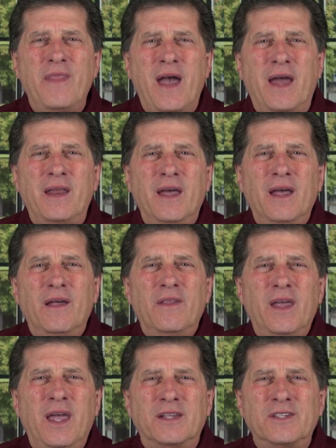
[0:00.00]
that
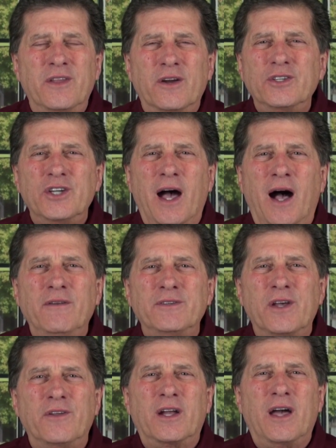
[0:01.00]
it's their child,
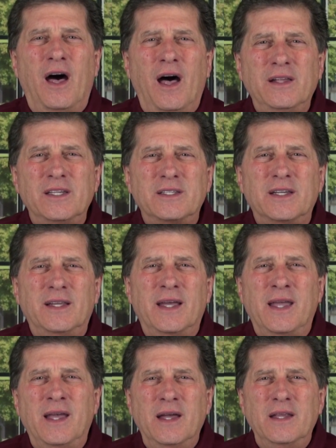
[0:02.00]
so they're
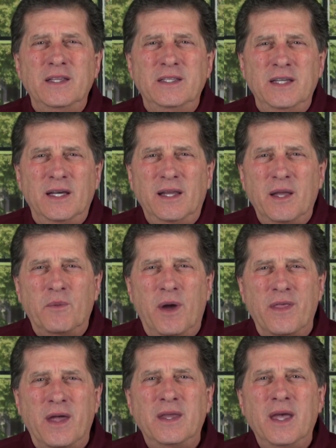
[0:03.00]
constantly dealing
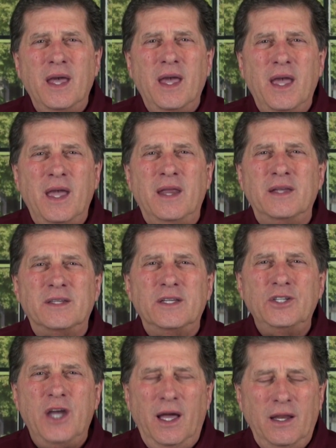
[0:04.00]
with it, and it's a
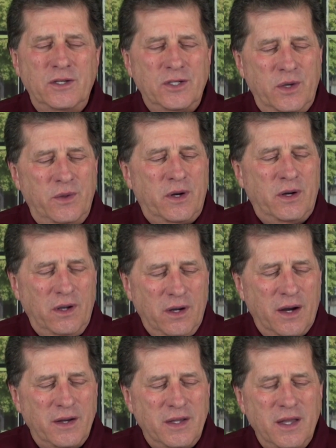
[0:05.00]
challenge to their
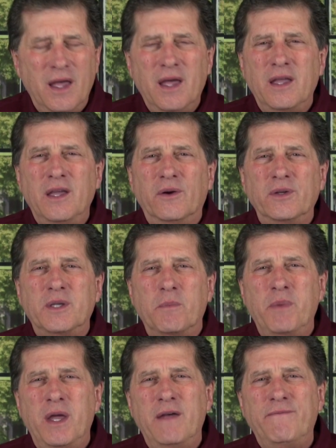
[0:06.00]
heart. You know, it's a
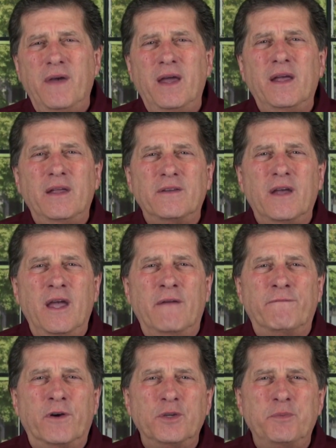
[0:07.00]
benefit
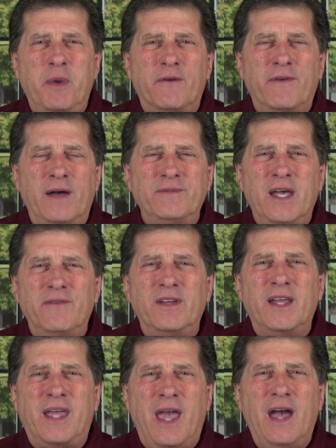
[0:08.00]
in 1 Peter 5:7
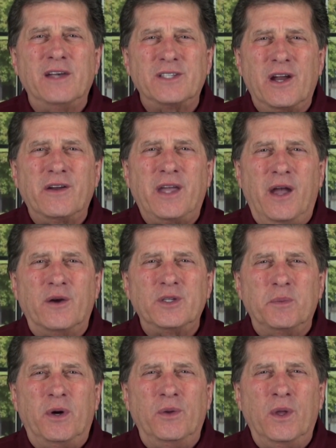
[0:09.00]
to cast our cares
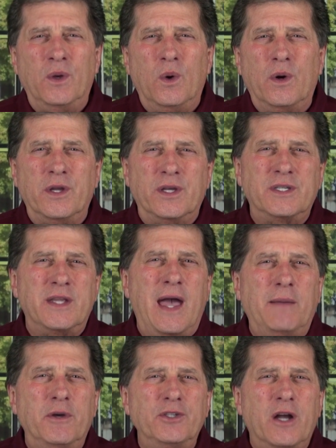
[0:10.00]
upon the Lord,
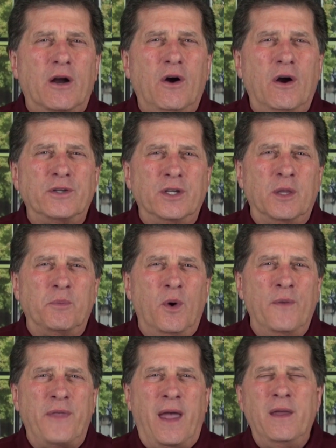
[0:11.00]
establish our heart to the
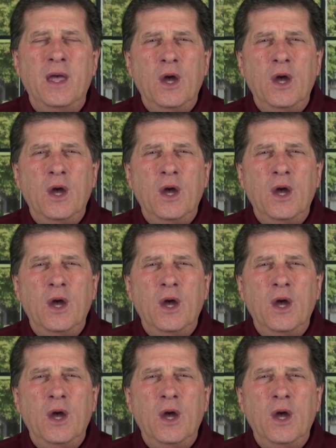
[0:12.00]
point that